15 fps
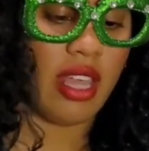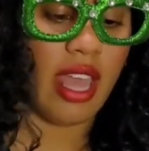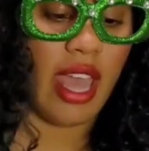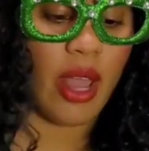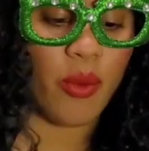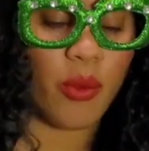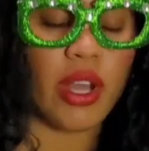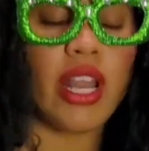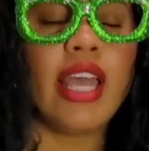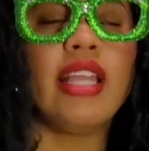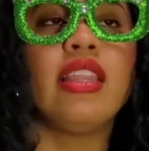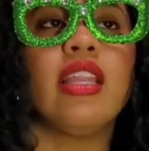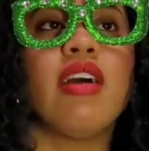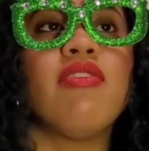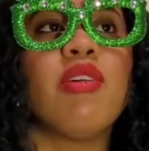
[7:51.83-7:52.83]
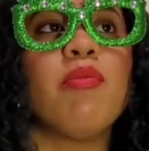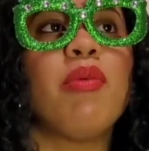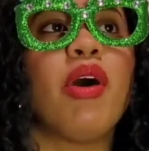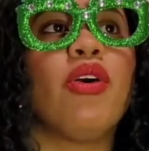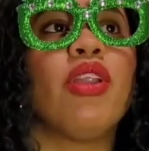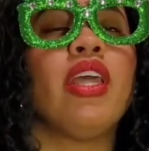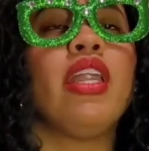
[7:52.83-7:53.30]
And what I love
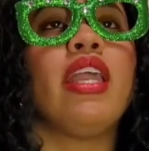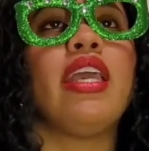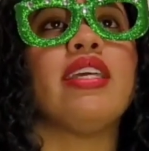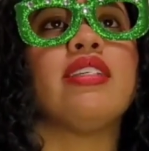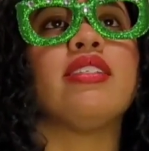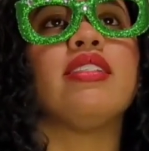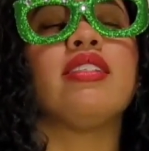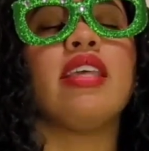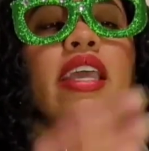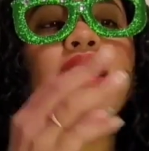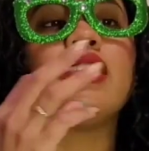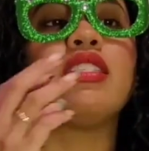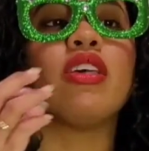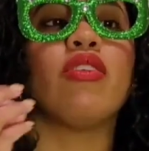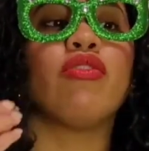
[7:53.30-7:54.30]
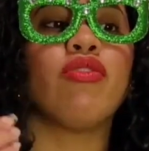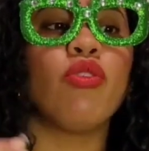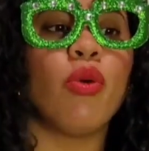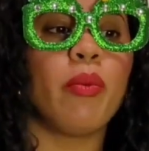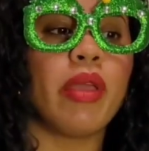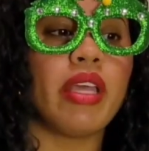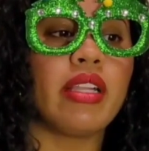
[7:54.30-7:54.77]
about it is it's a
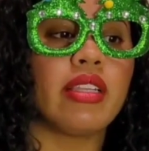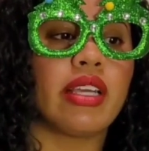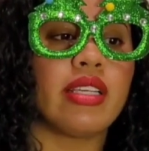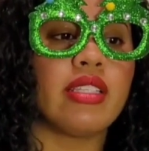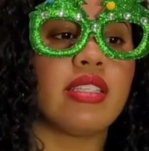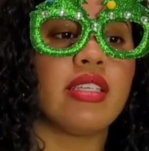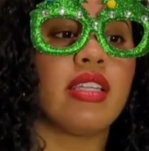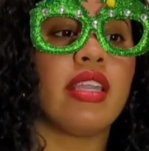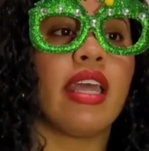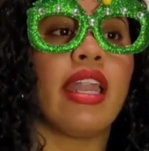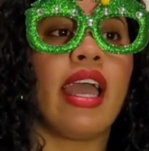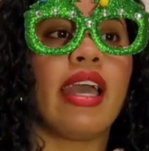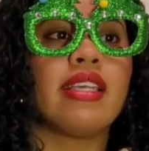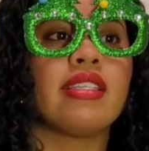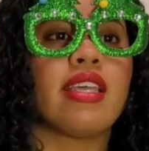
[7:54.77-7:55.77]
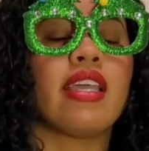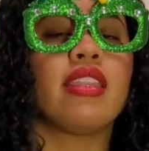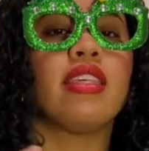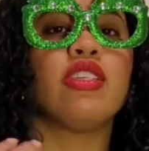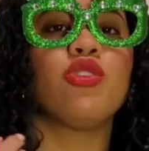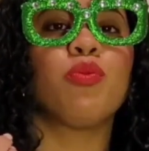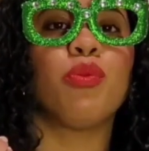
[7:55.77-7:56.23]
foaming cleanser that has like
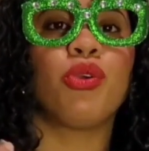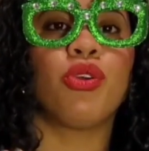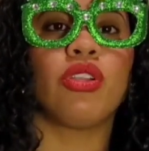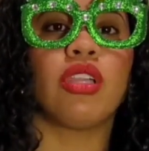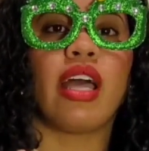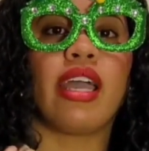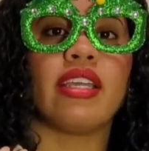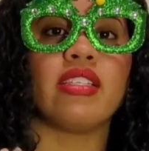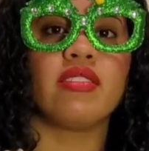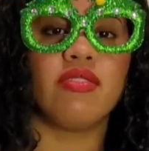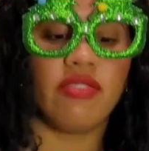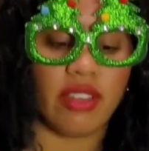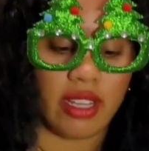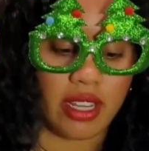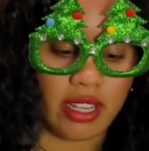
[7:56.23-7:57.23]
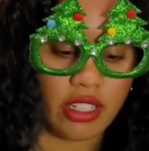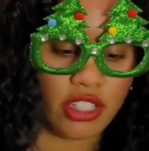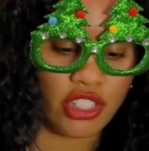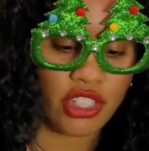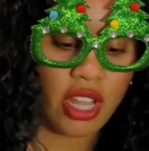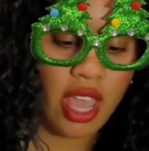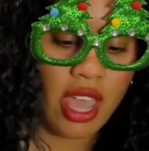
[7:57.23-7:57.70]
this pearlized
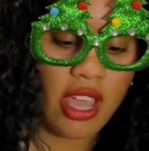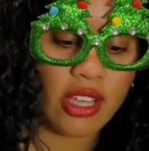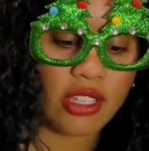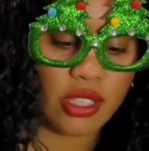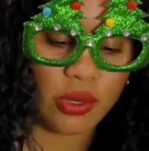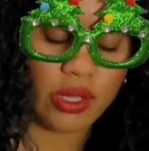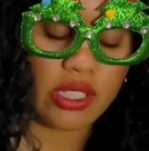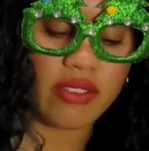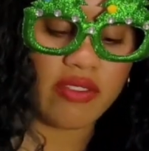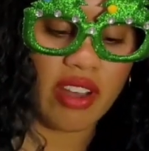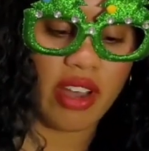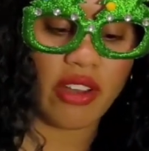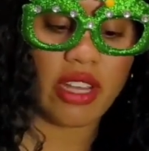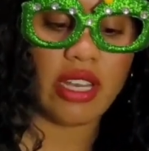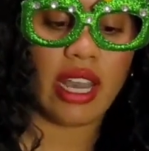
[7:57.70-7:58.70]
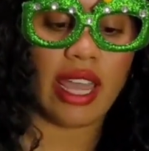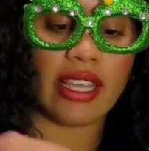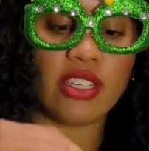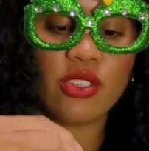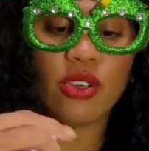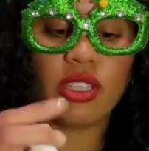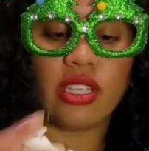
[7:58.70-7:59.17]
finish. So it's very
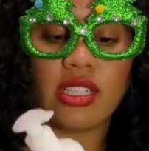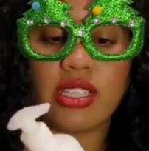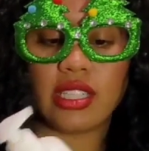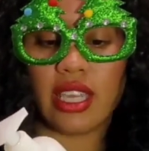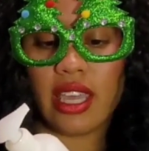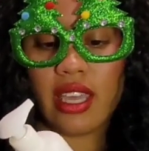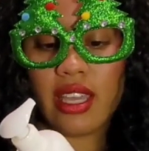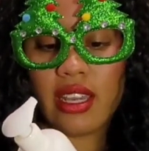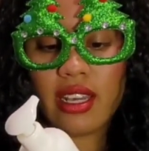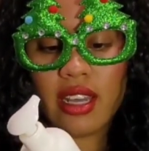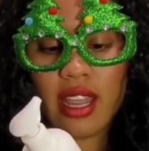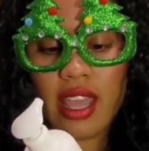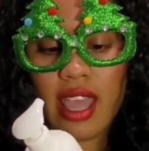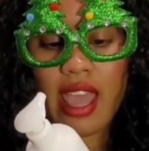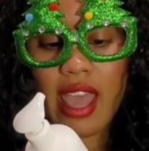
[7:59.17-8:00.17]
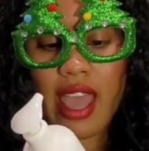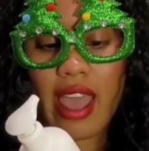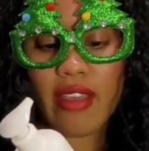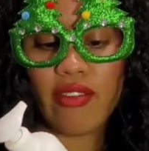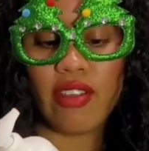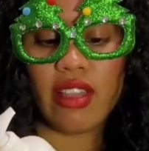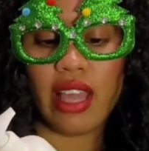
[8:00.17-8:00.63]
nice on the skin.
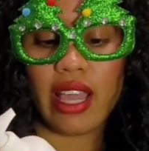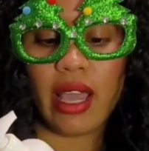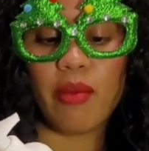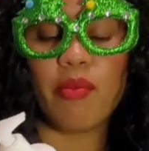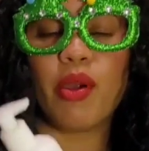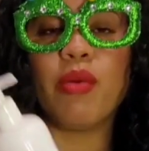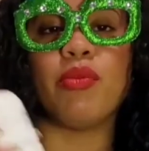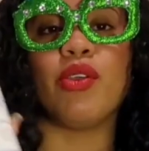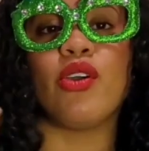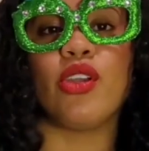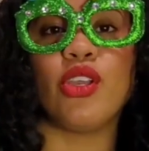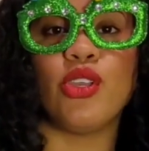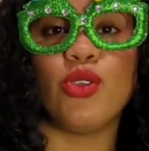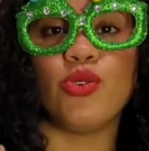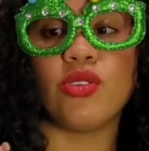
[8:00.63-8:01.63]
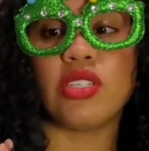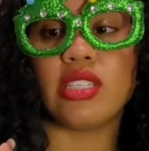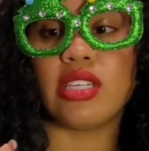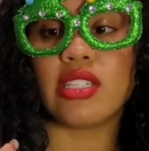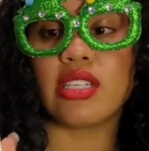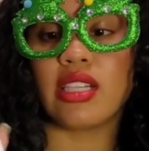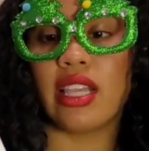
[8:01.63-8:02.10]
I feel like I'm probably going to use
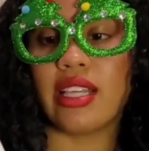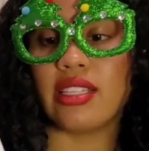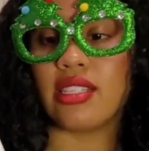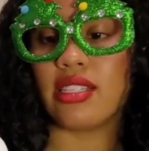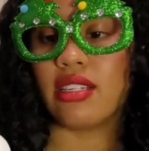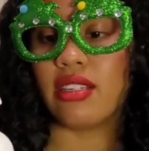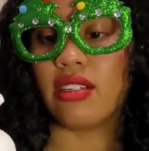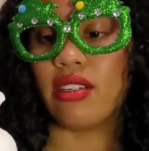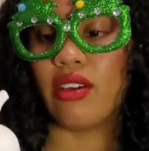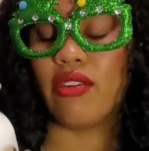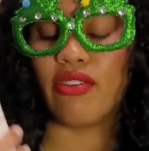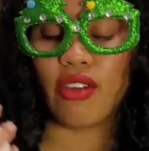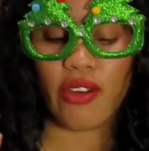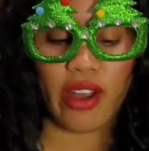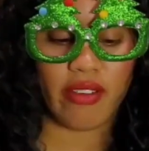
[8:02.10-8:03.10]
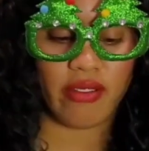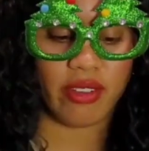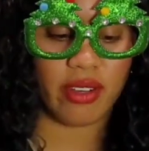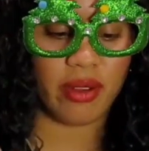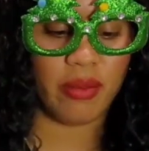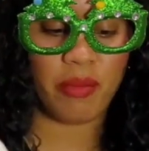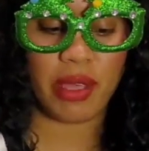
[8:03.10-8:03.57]
this cleanser
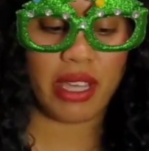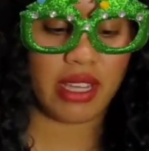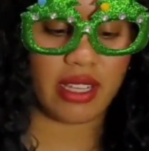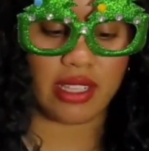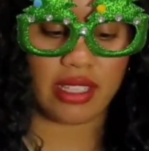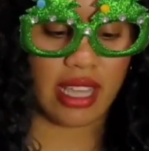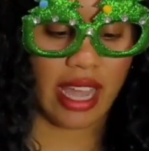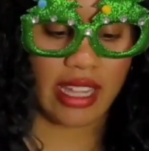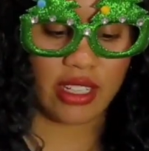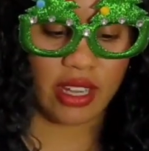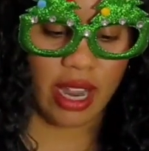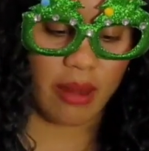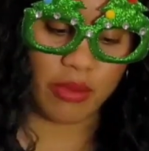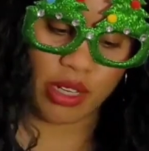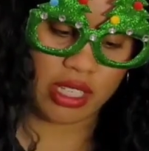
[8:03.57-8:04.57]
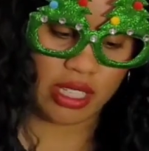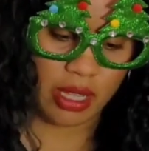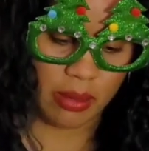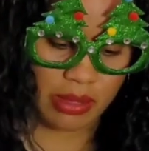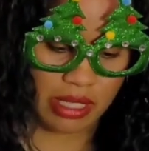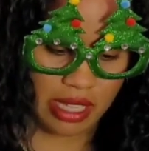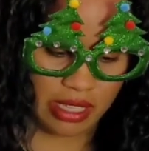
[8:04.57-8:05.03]
forever because I'm just
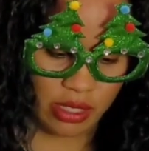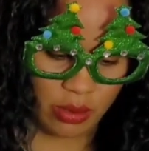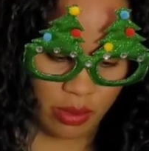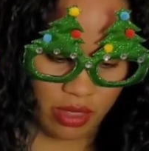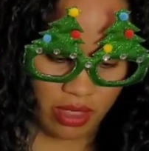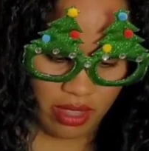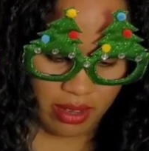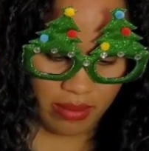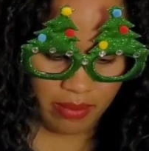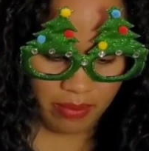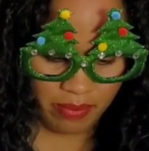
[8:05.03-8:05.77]
obsessed with it.